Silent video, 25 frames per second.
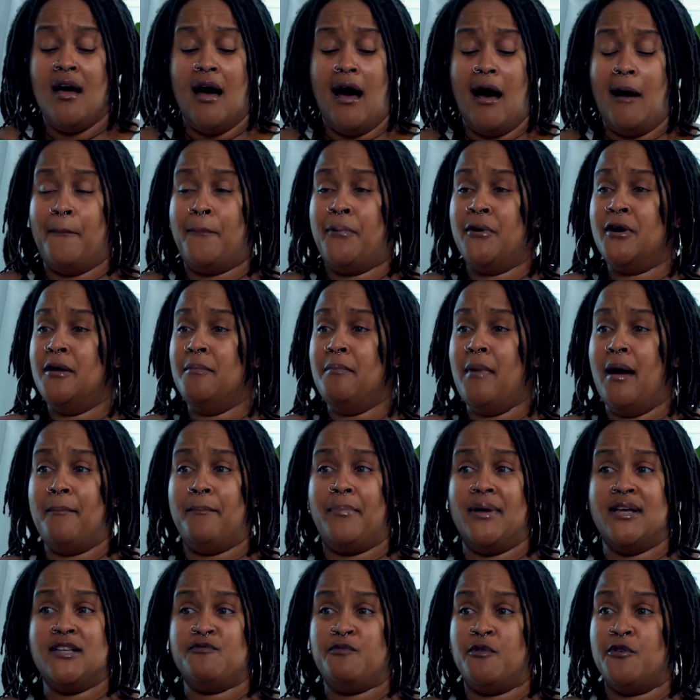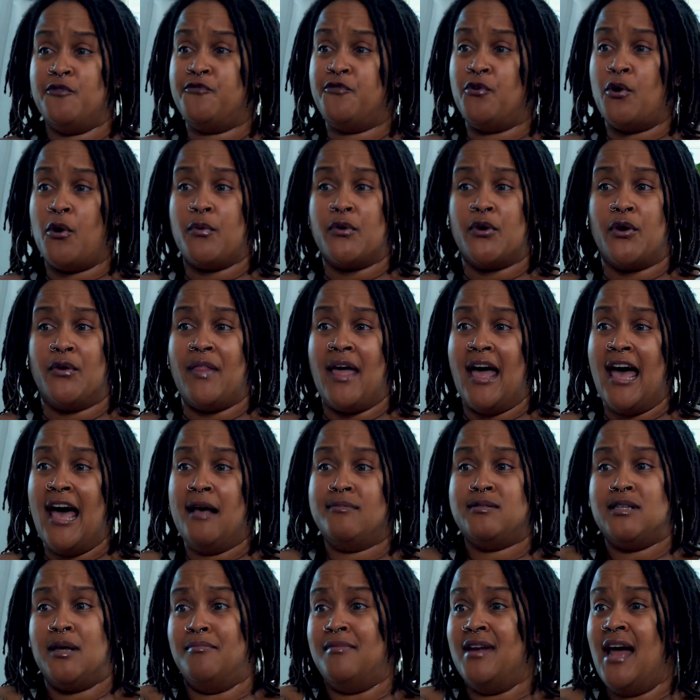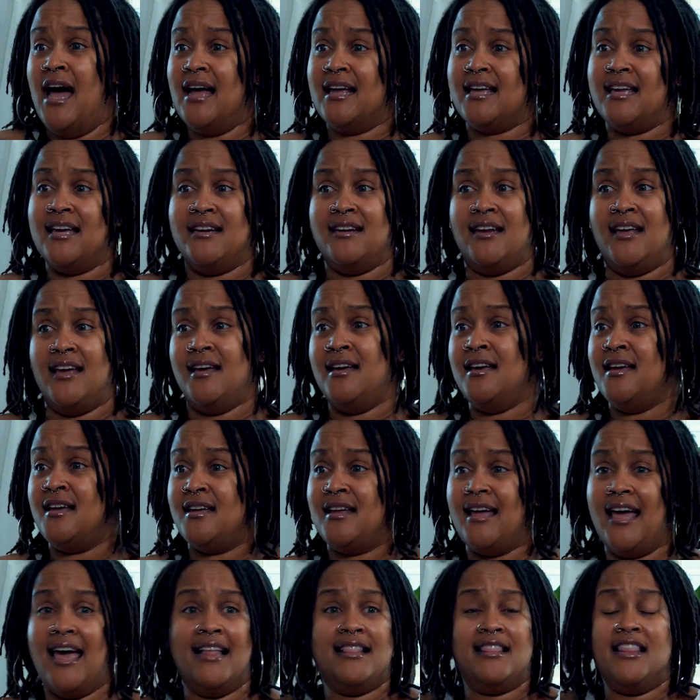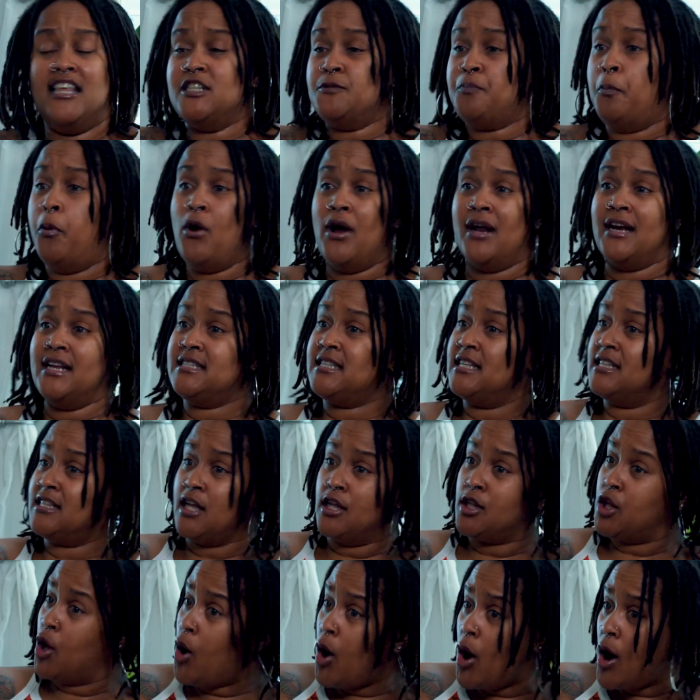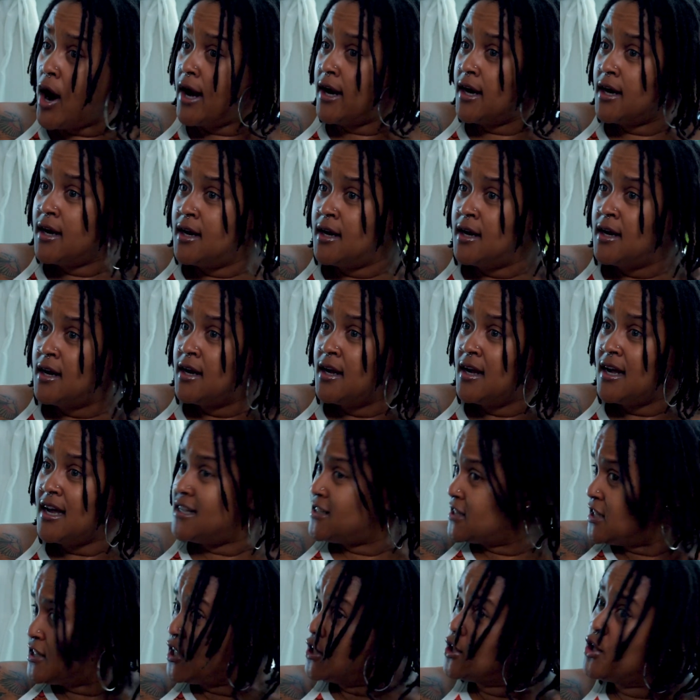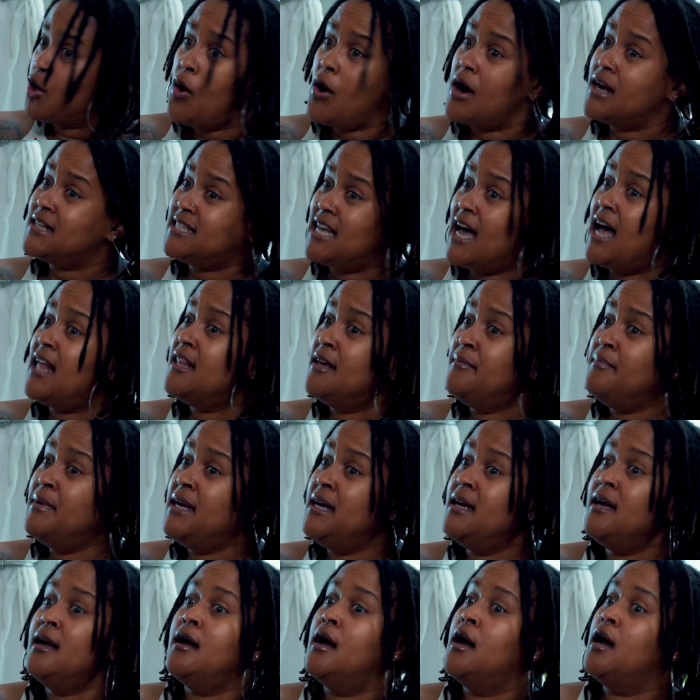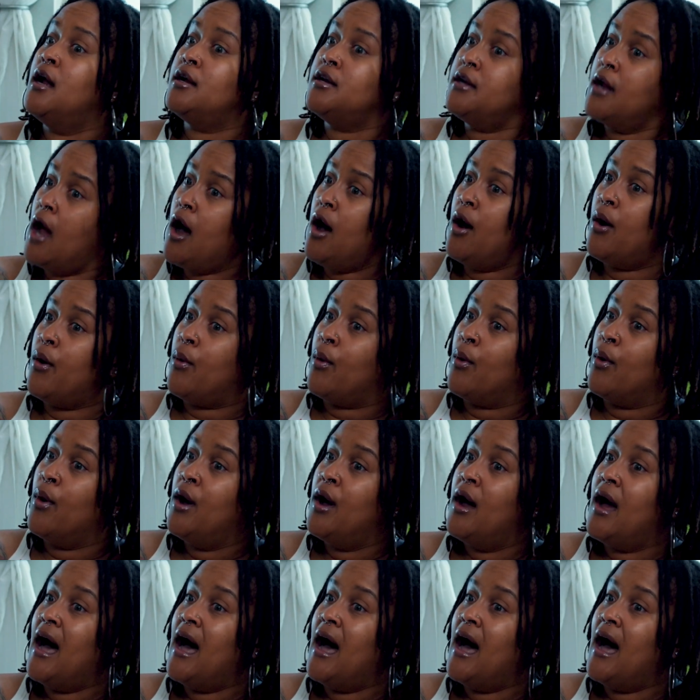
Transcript: I'm putting my best foot forward on the apps. I'm not getting a hit. At this point, is it the Lord? Is it the Lord telling me? No.